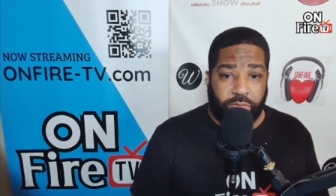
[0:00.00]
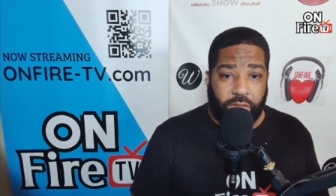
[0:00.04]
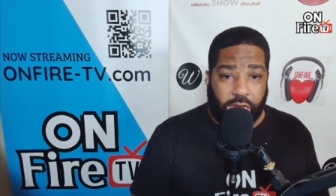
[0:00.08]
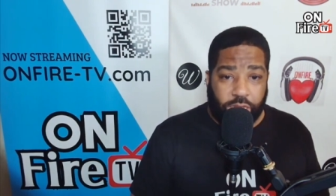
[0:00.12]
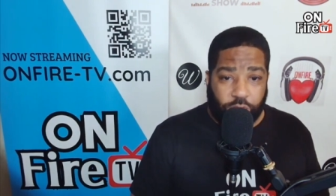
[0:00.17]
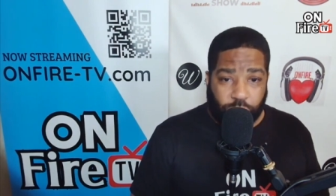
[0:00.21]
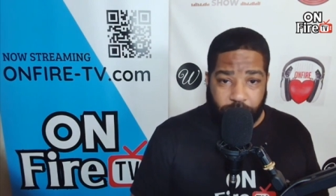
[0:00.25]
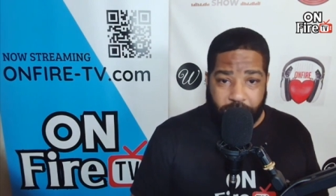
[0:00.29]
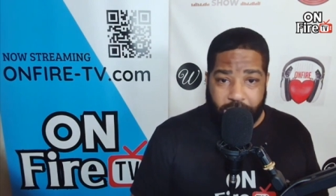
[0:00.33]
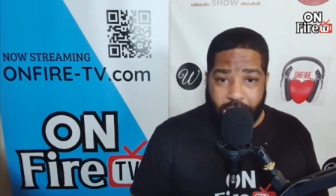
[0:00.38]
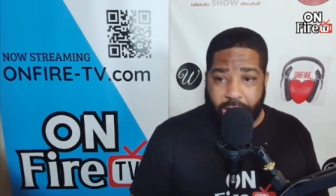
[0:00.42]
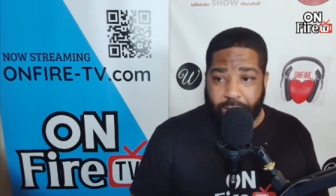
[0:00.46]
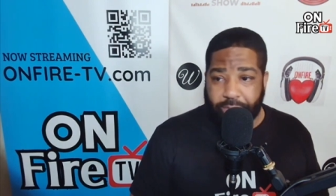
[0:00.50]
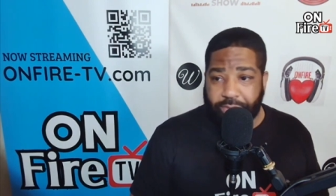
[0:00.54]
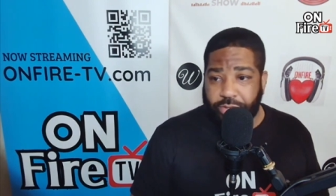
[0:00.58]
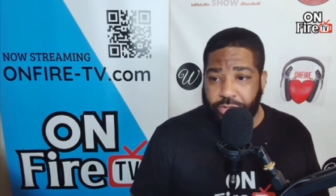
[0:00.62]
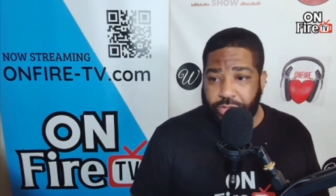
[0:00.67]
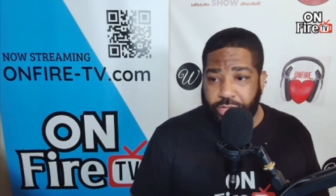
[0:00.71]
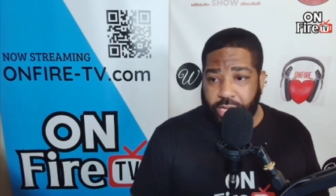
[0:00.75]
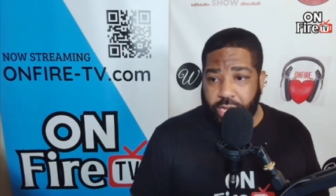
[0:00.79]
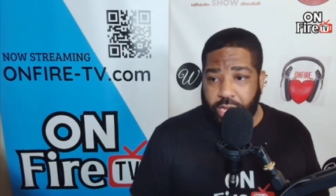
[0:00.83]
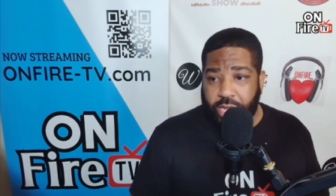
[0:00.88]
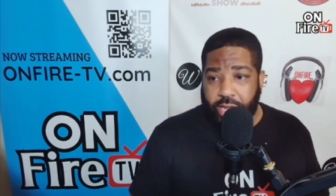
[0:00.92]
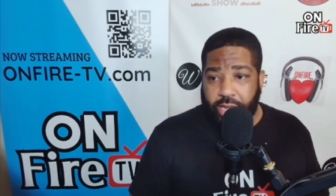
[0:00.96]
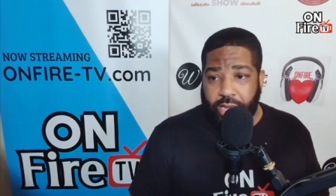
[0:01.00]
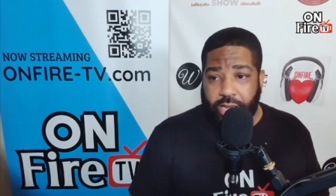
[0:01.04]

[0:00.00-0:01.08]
That's what happens.